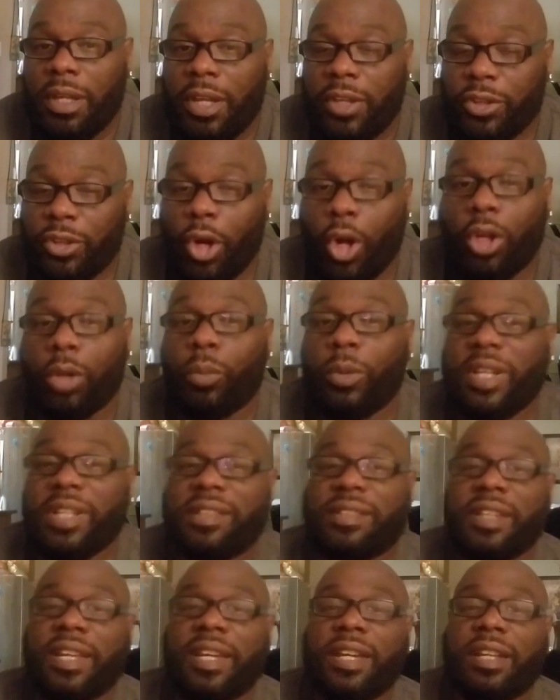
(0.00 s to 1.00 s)
You heard him when he
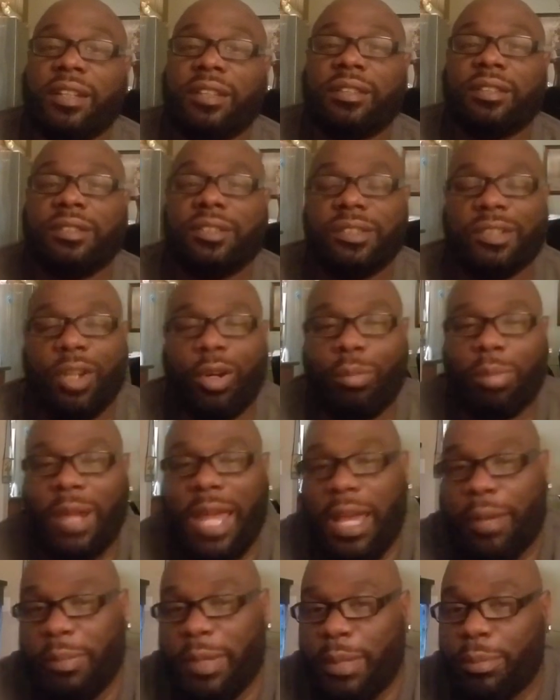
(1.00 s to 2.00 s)
said, yo,
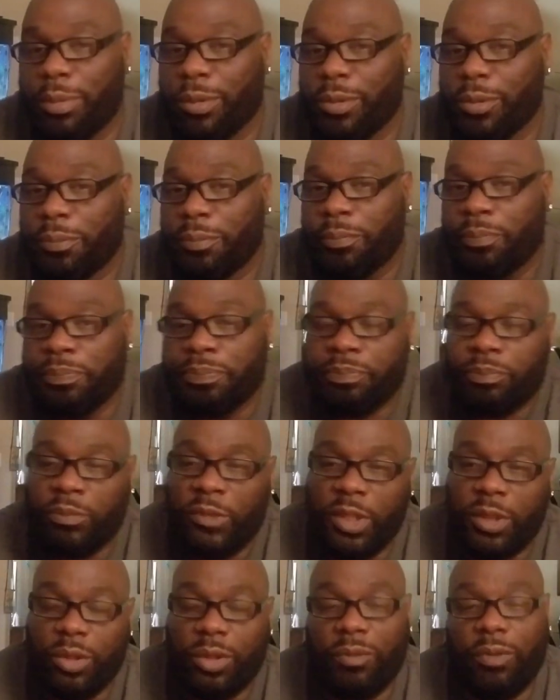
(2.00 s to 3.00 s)
black people,
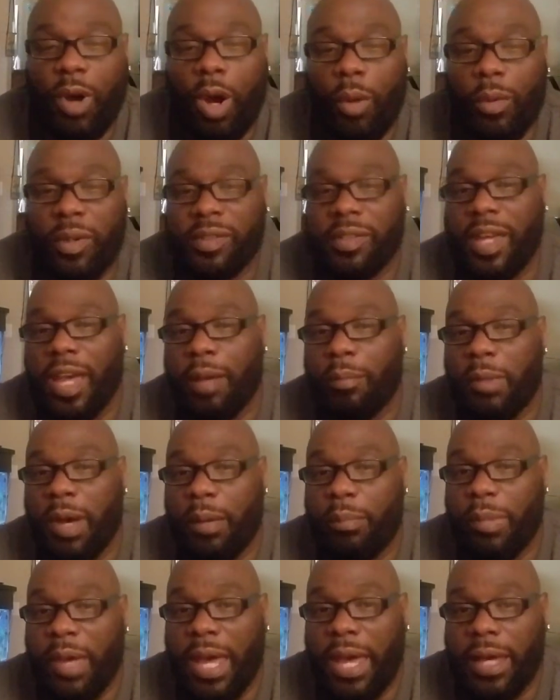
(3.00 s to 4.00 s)
you've always had my
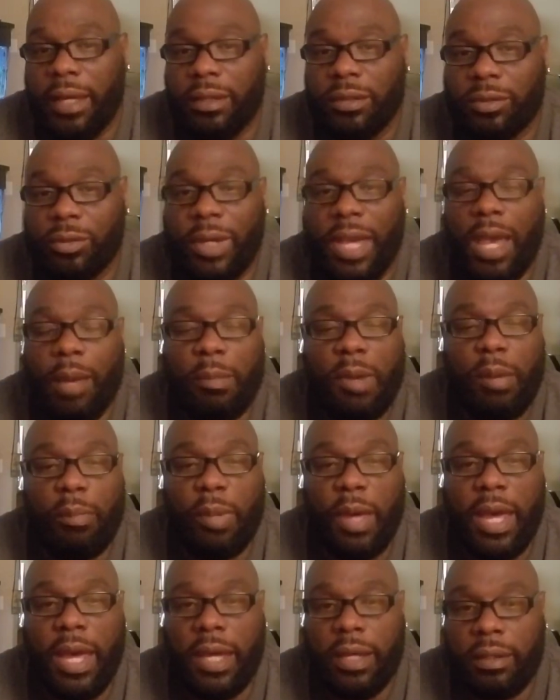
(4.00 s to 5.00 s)
back. You have my
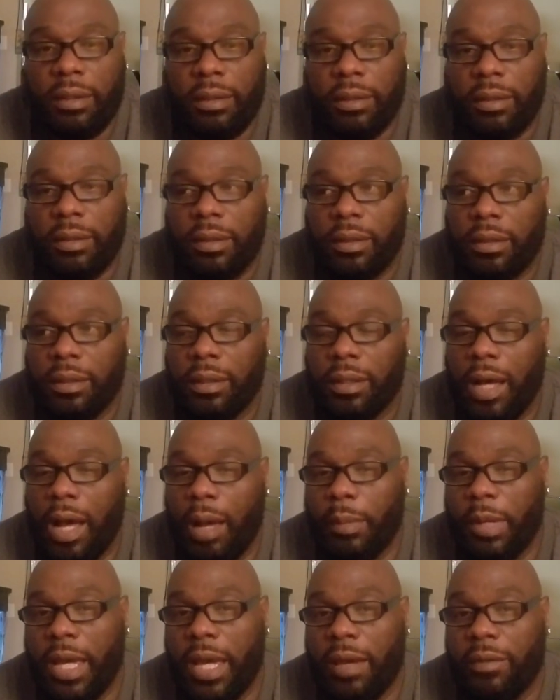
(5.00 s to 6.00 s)
back. I'm
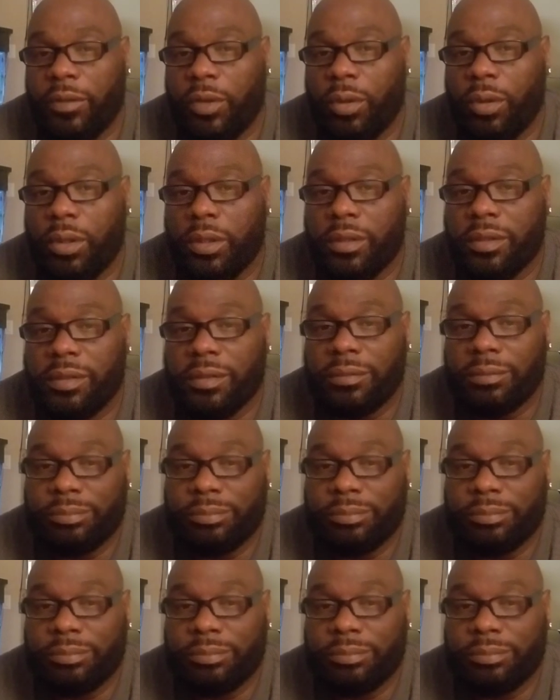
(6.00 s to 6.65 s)
going to have yours.